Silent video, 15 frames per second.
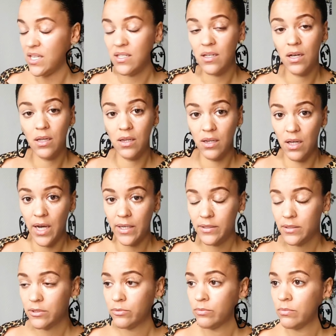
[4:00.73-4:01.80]
is a lot.
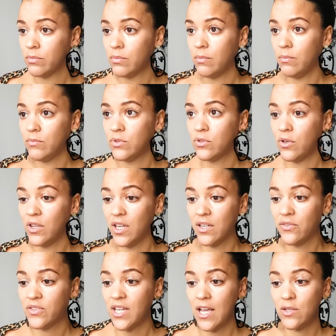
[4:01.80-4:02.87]
So a lot
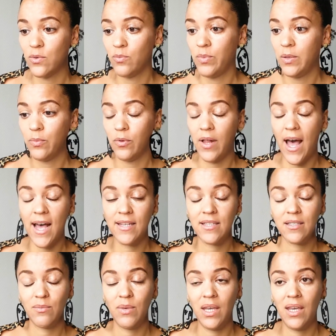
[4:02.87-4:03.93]
of times when people
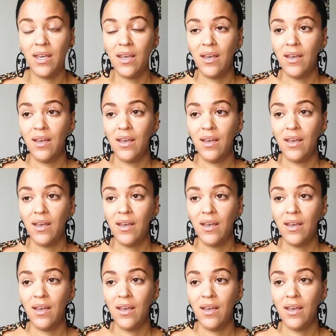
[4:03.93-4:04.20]
ask me